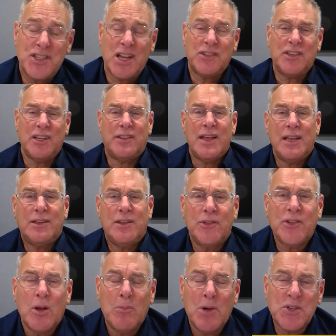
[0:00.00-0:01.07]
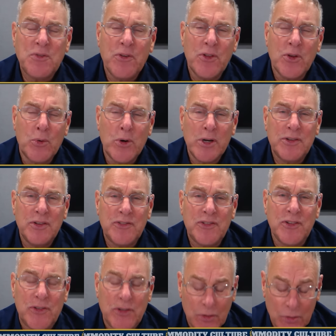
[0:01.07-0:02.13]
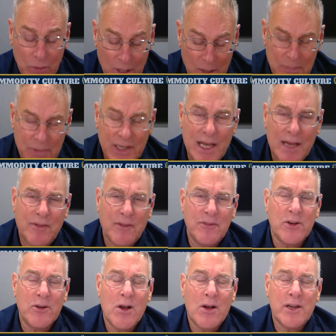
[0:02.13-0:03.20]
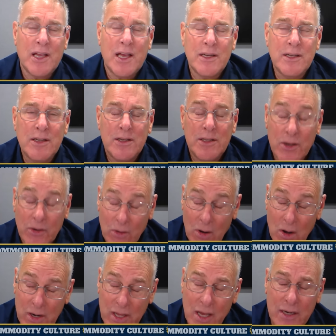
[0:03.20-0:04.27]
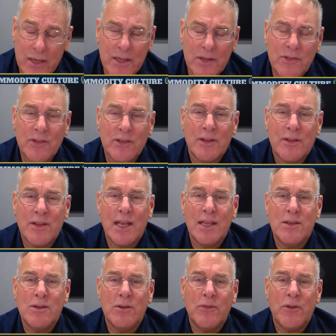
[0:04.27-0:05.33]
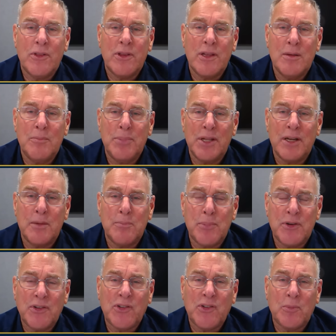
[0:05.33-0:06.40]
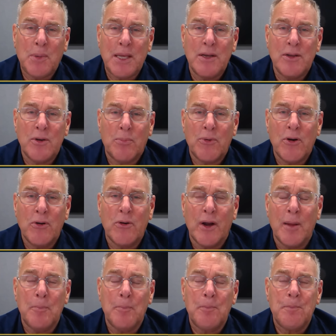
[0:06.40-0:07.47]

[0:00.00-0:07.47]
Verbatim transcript: Jesse, thank you so much for the work that you do on behalf of your, audi- your own audience, and thank you for the ability to participate in your program.